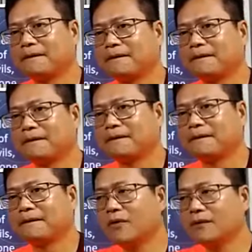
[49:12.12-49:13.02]

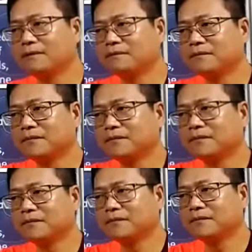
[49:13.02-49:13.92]
Now,
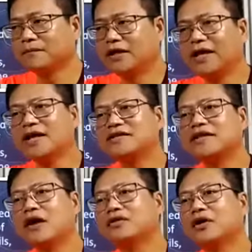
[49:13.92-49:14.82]
he has now
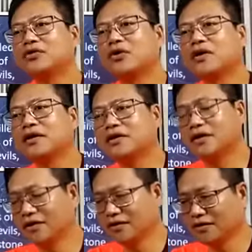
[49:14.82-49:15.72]
the authority
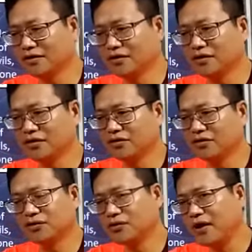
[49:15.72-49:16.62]
to
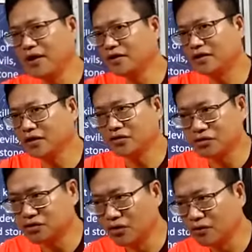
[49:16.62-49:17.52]
do anything to
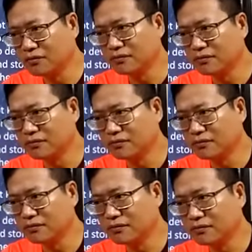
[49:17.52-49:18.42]
Job, but
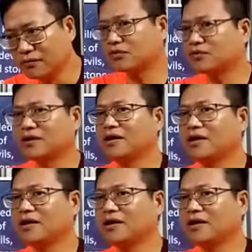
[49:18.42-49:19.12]
not to kill him.